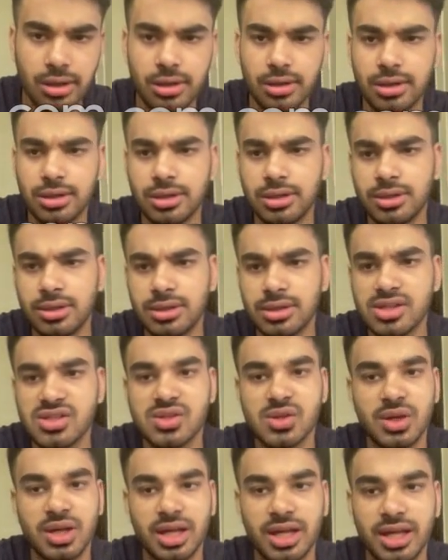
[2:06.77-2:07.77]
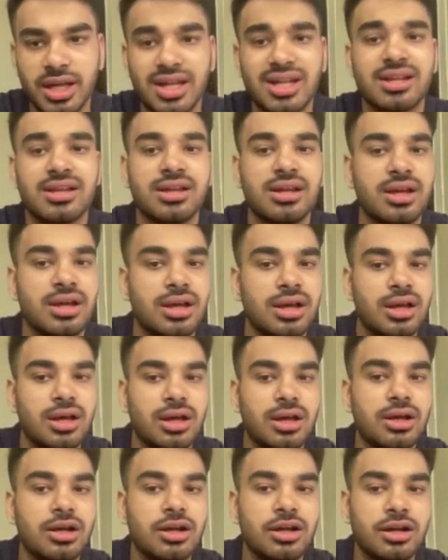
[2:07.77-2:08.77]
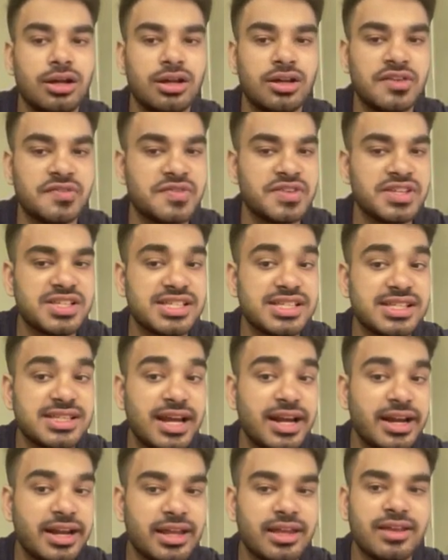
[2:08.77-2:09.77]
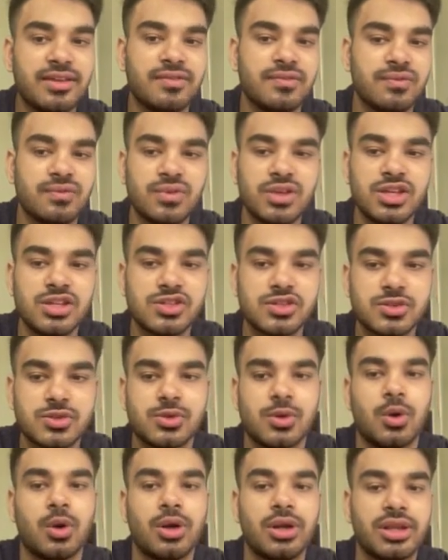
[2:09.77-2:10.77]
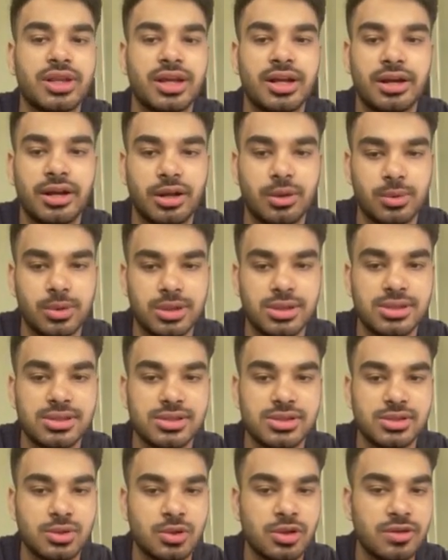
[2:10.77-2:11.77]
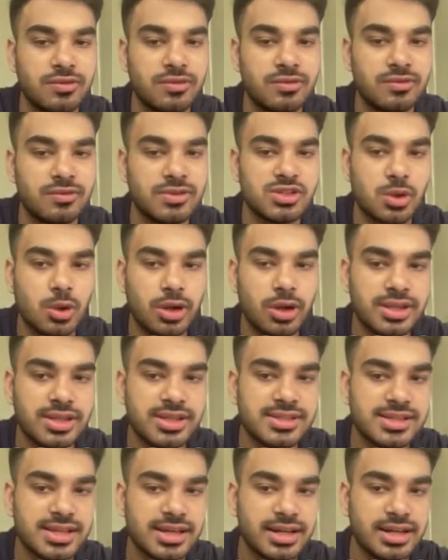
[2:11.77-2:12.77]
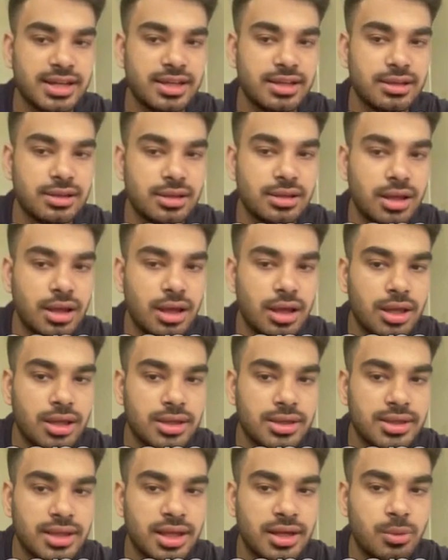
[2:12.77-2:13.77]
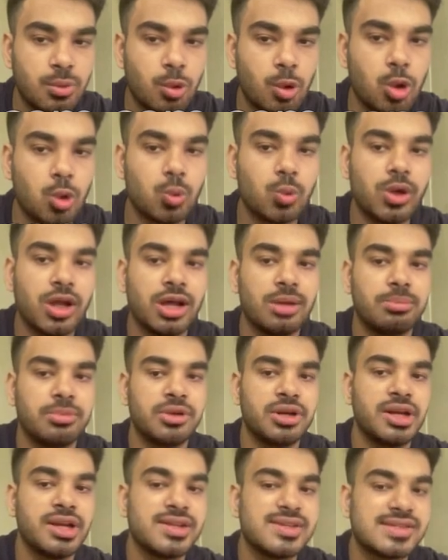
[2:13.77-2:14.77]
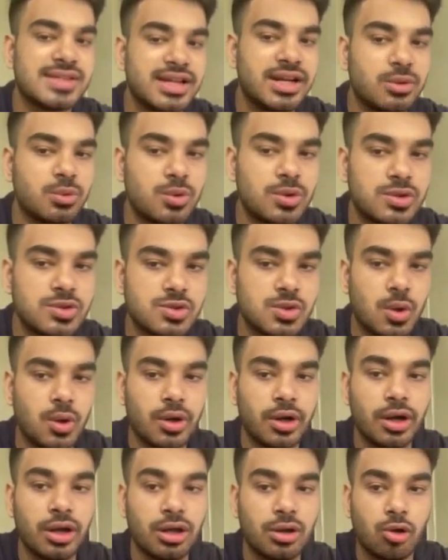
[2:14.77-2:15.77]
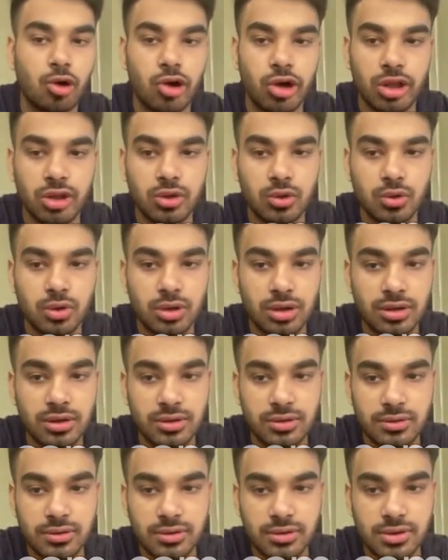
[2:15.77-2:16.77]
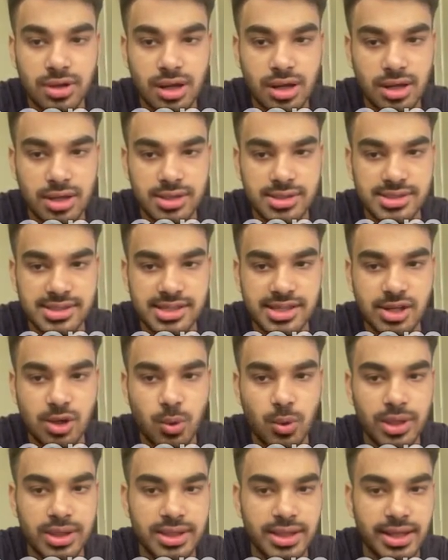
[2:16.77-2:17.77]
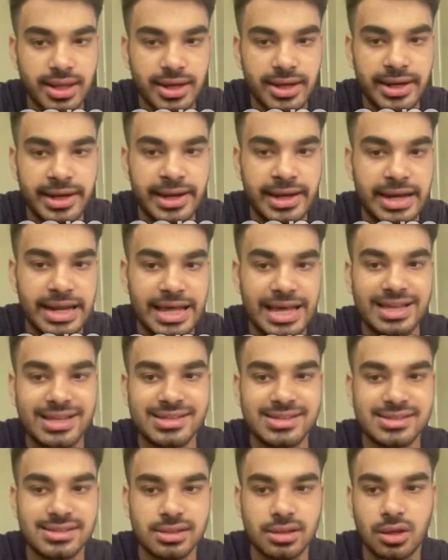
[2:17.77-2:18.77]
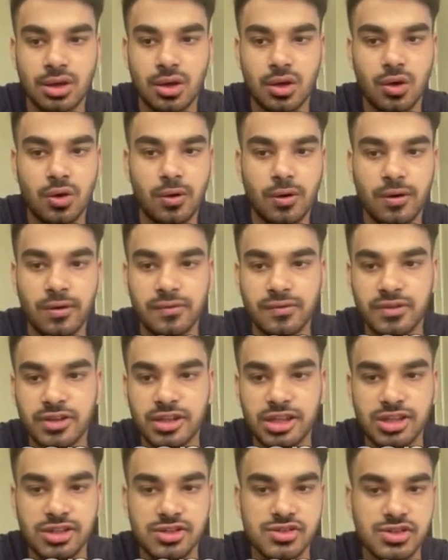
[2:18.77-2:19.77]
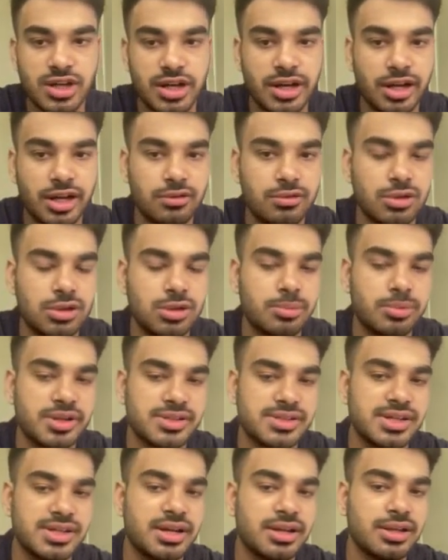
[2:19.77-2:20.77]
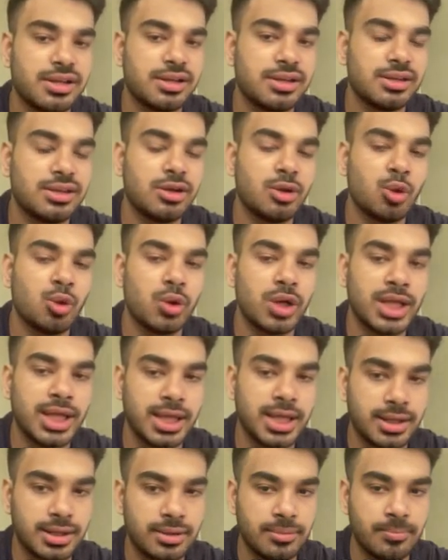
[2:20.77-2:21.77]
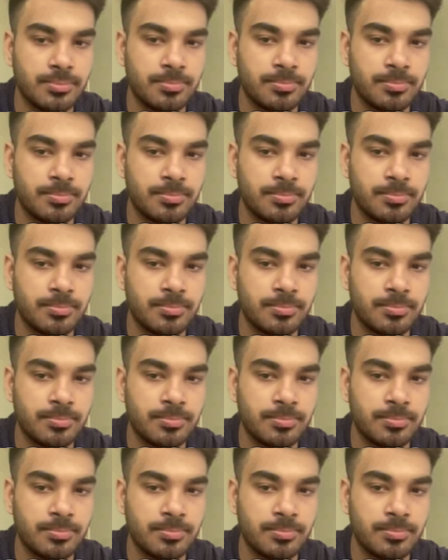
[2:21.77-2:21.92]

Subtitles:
So here we see that if we sort the intervals, if we sort this array, then what would happen is it would sort it according to the zeroth index of each interval present here in the 2D array.